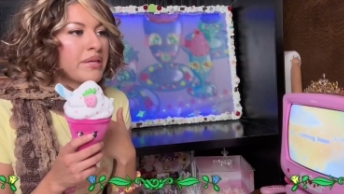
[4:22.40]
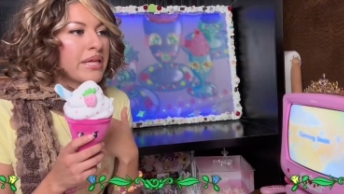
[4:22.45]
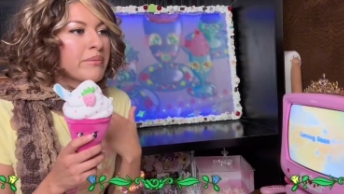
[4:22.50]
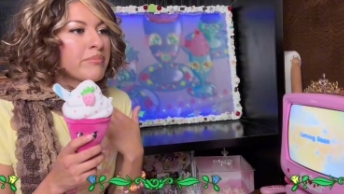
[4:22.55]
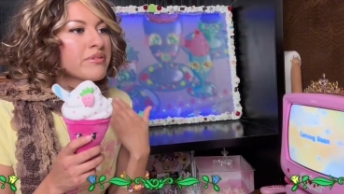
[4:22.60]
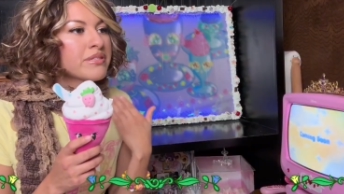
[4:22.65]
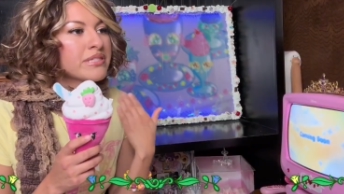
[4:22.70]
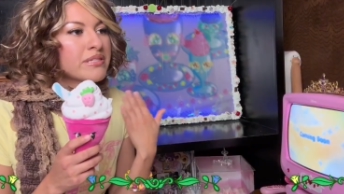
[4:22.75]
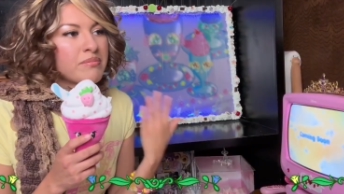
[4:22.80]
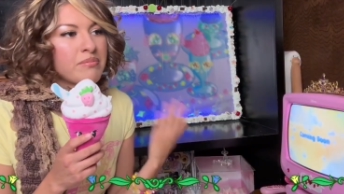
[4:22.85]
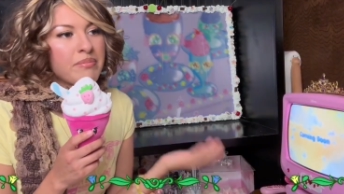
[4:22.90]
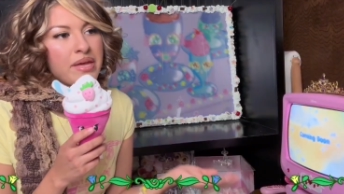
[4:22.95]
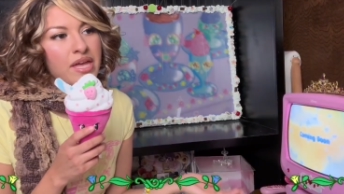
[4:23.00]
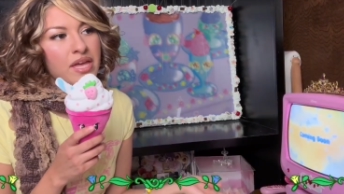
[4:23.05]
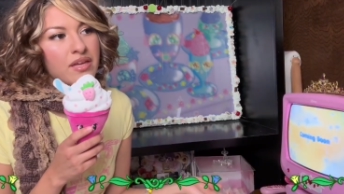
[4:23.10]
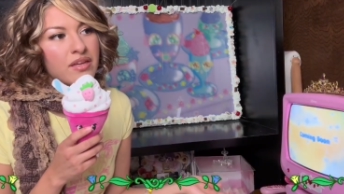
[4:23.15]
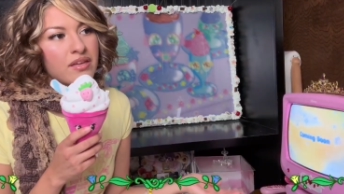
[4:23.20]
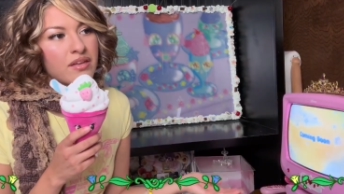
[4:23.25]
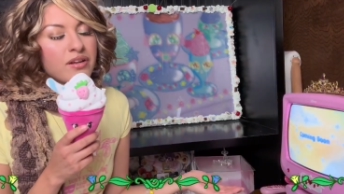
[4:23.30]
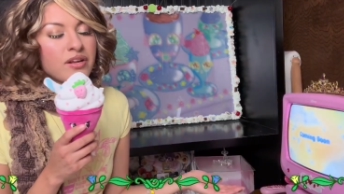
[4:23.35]
able to
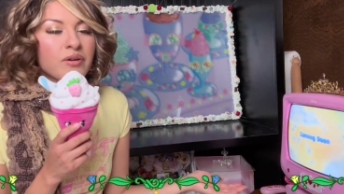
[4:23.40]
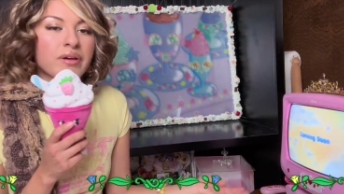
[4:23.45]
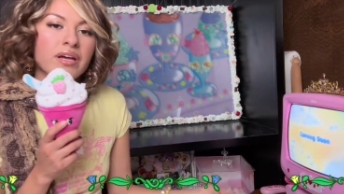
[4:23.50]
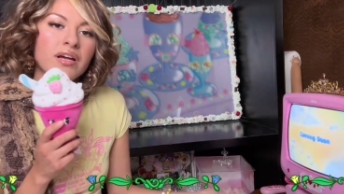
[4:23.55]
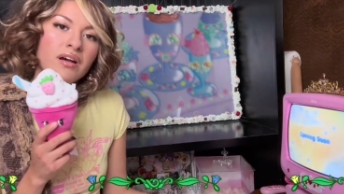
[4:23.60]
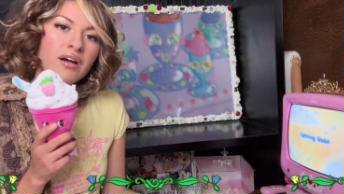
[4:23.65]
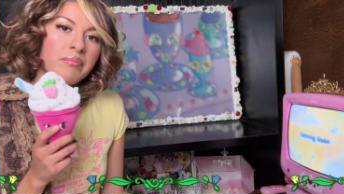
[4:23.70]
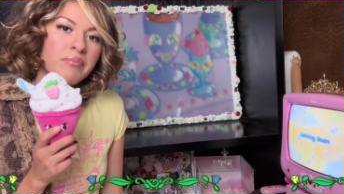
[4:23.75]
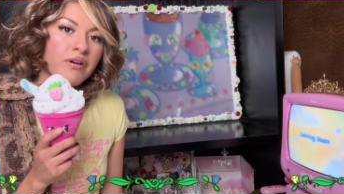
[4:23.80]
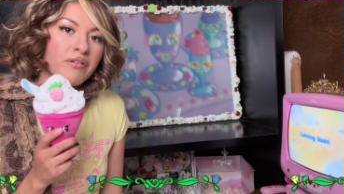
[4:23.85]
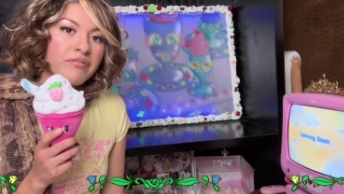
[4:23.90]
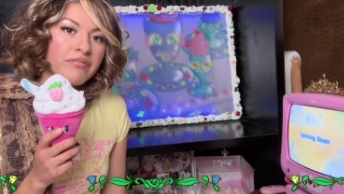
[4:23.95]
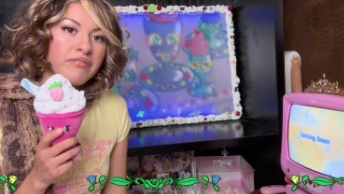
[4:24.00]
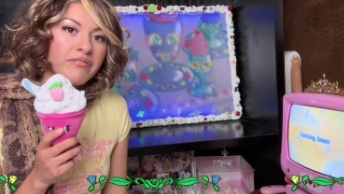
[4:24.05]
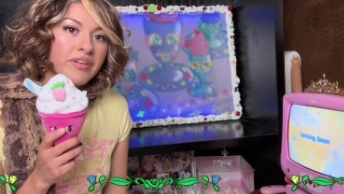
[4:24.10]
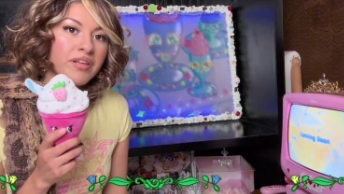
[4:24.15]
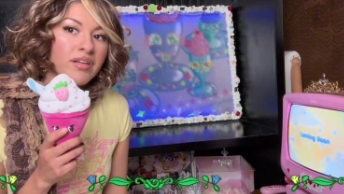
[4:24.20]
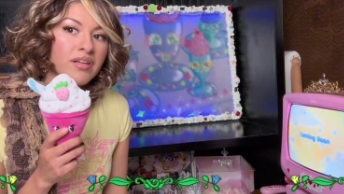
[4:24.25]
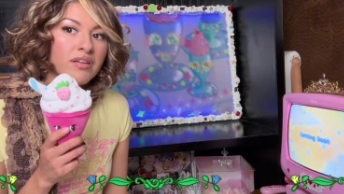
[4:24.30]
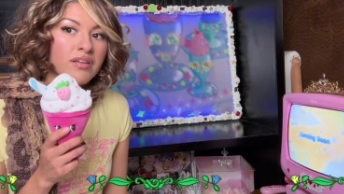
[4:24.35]
make, income off of
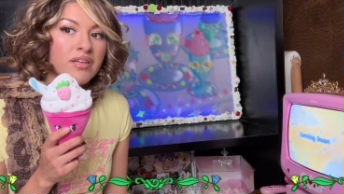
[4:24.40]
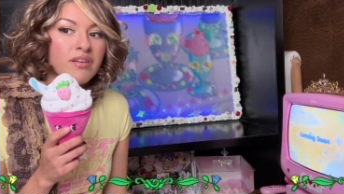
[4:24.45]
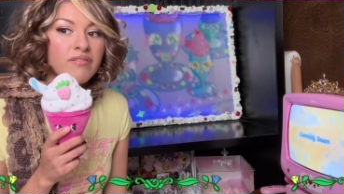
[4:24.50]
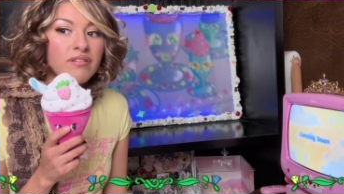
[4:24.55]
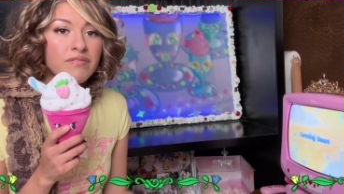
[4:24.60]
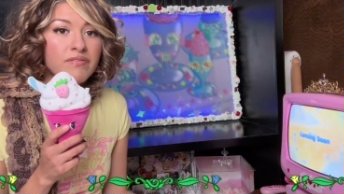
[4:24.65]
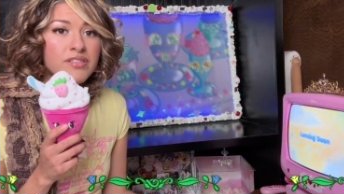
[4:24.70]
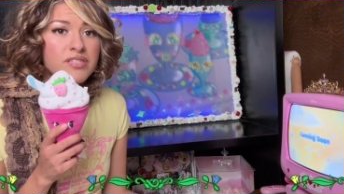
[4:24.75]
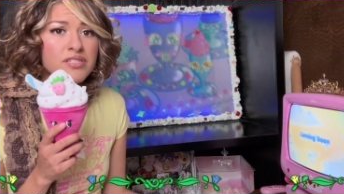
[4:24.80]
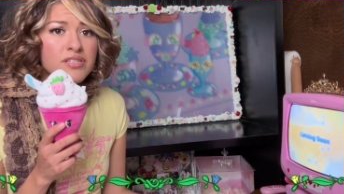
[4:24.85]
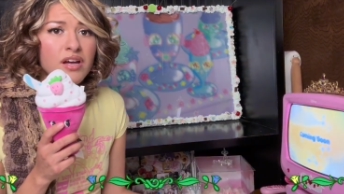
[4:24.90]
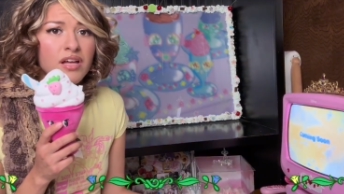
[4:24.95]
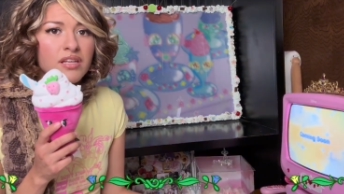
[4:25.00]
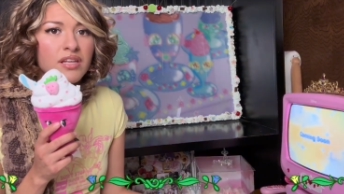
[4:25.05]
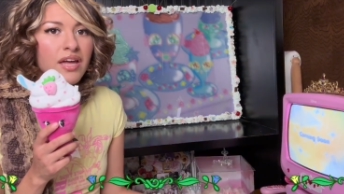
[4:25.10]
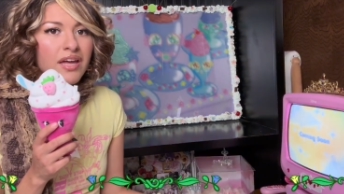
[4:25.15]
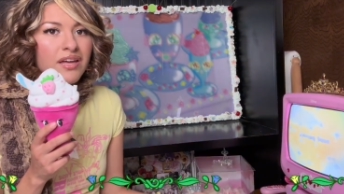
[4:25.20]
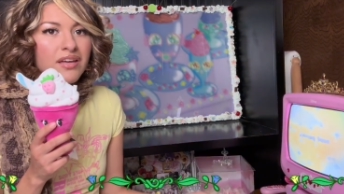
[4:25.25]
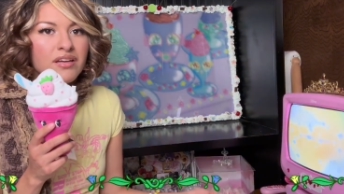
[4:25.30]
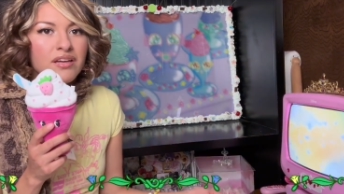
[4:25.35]
it, even if it's not
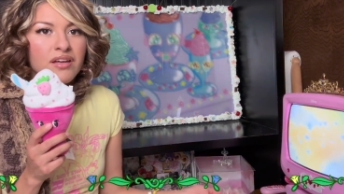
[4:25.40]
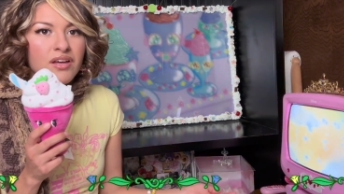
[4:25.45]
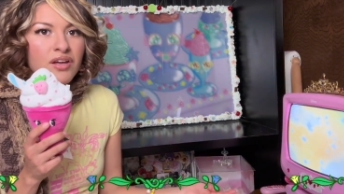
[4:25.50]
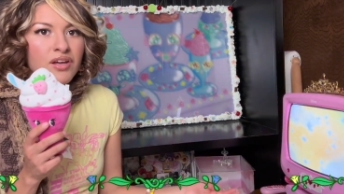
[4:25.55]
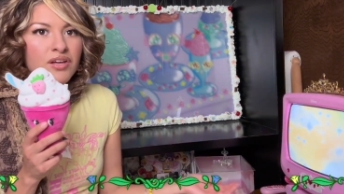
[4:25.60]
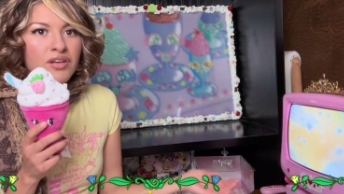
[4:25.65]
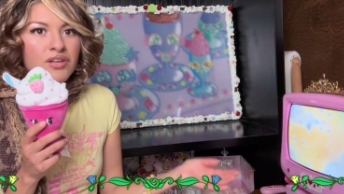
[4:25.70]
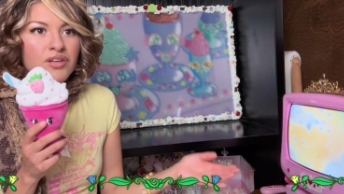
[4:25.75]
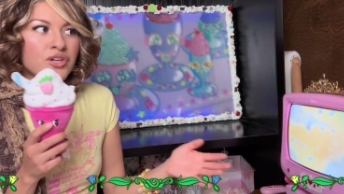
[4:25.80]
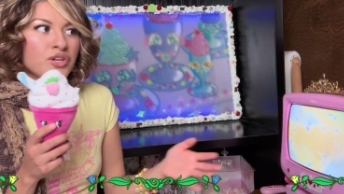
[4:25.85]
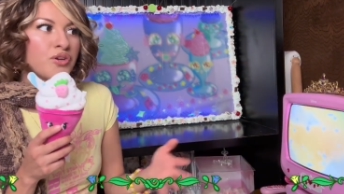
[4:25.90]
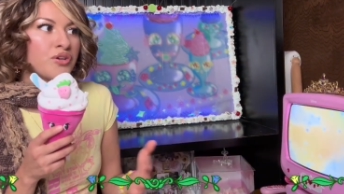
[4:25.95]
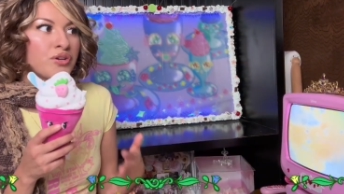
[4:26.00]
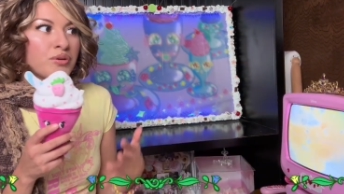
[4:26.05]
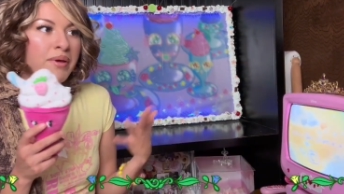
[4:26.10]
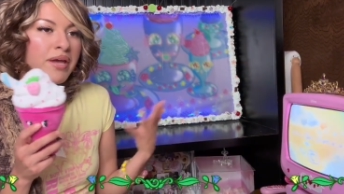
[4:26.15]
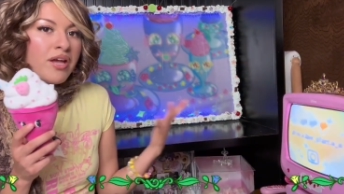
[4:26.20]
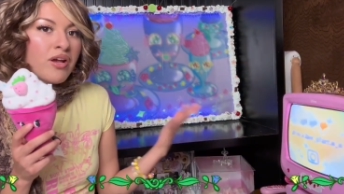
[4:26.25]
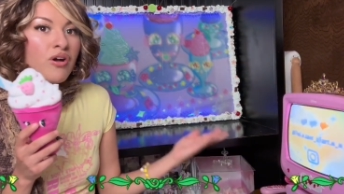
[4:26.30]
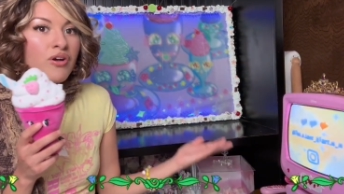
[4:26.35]
like, you're
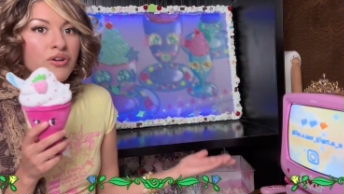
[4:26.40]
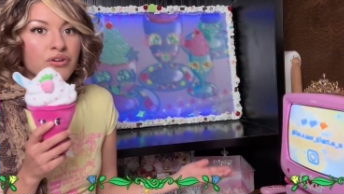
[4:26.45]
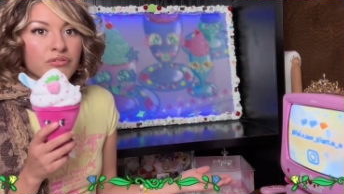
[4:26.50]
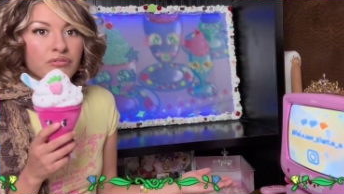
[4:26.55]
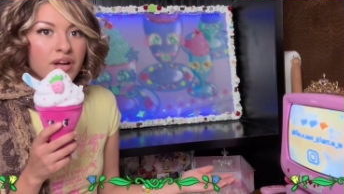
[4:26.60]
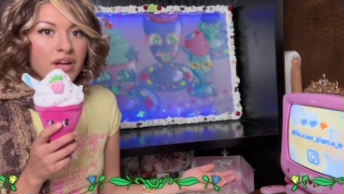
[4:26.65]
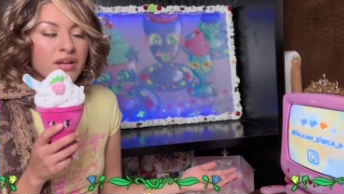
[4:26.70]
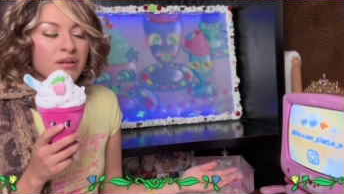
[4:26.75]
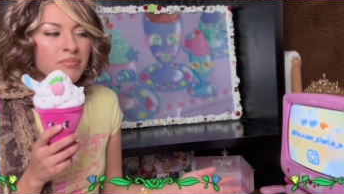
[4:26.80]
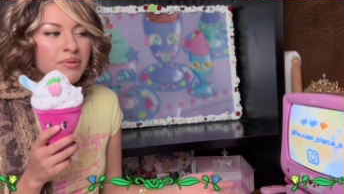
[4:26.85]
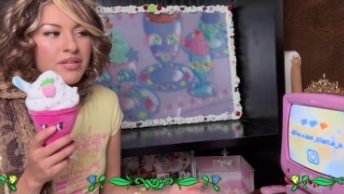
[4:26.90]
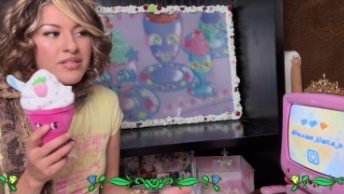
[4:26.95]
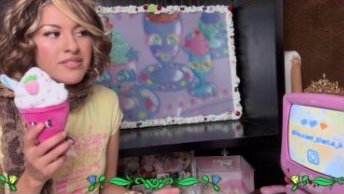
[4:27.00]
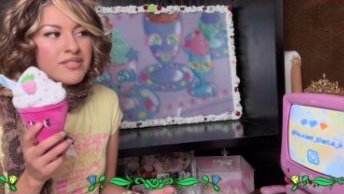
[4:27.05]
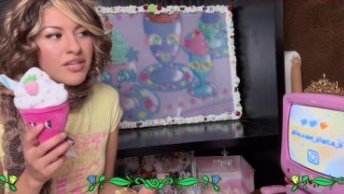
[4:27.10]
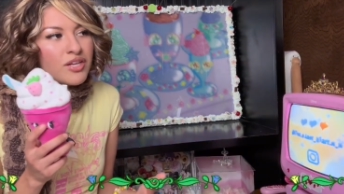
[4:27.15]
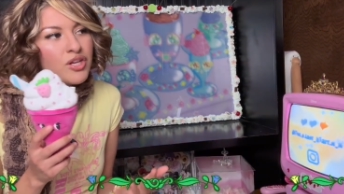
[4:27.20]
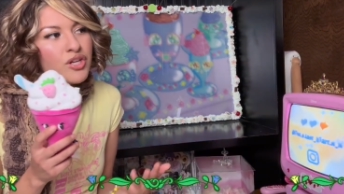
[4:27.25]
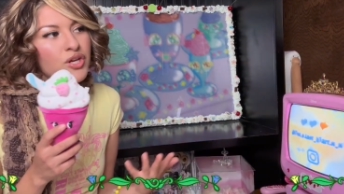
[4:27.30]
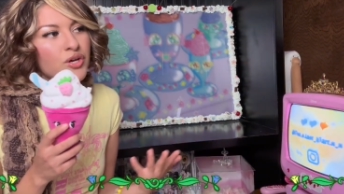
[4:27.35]
paying all your rent, but it's
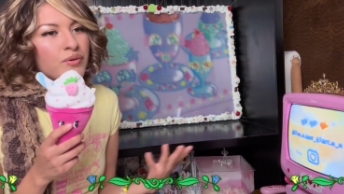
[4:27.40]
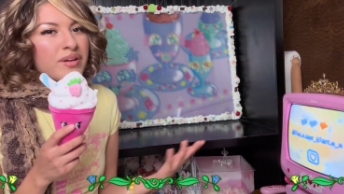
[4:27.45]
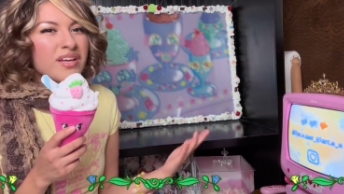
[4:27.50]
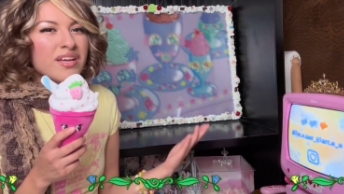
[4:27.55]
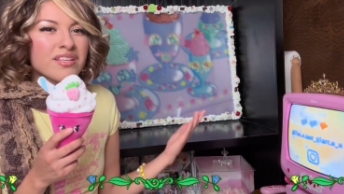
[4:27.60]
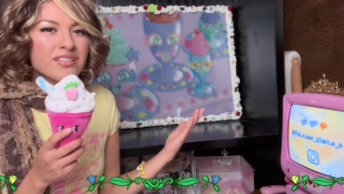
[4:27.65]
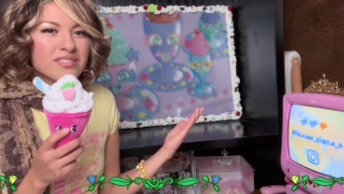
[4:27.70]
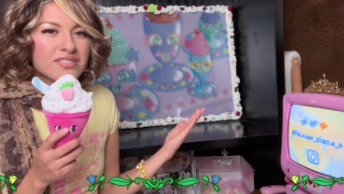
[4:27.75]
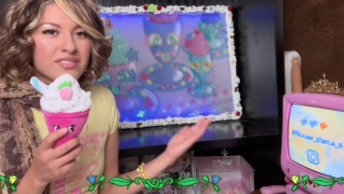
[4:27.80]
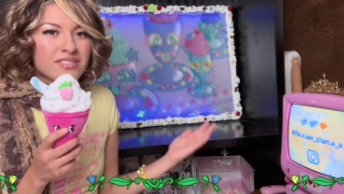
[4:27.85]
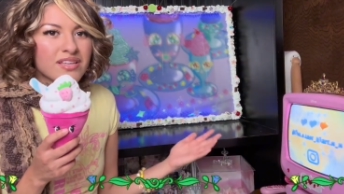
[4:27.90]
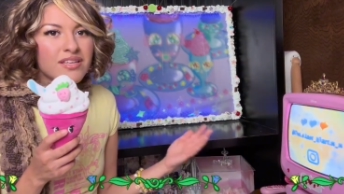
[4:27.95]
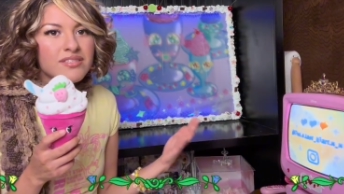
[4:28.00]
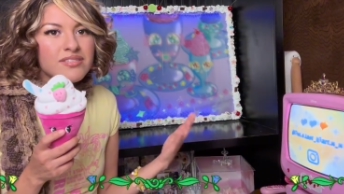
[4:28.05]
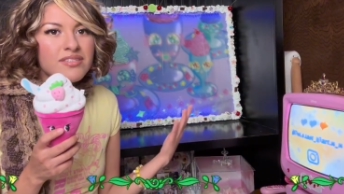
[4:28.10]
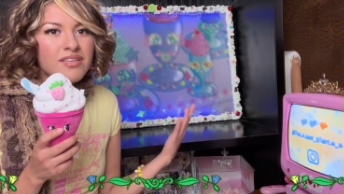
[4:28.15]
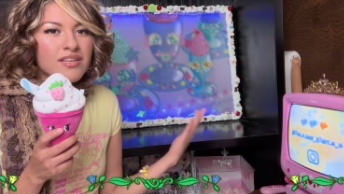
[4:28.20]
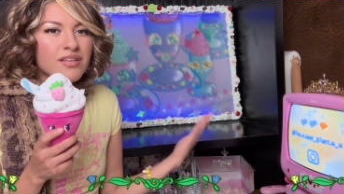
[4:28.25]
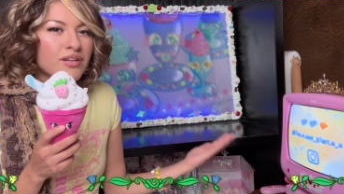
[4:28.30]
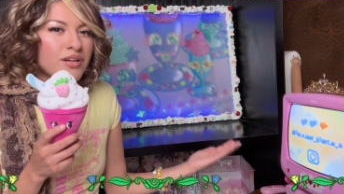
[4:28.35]
like,
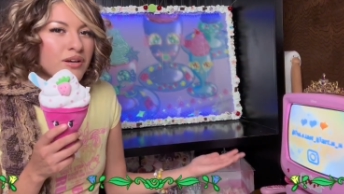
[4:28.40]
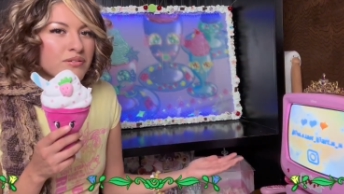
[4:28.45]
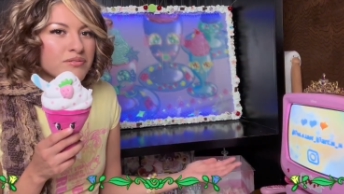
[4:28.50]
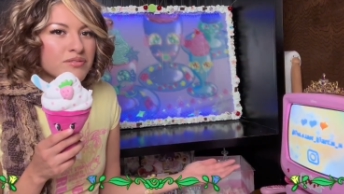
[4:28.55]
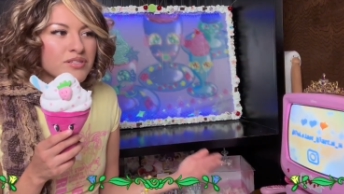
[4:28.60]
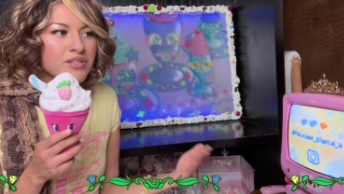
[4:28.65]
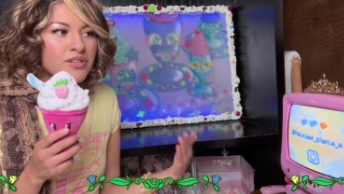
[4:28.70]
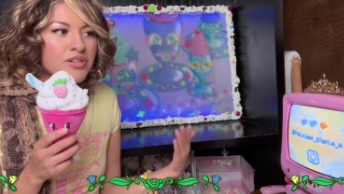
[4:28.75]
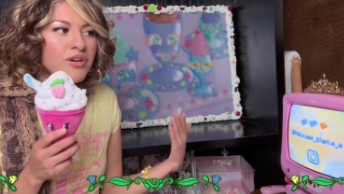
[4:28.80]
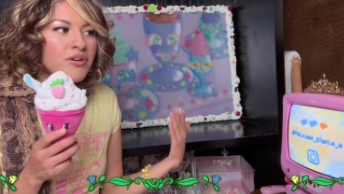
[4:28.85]
it goes,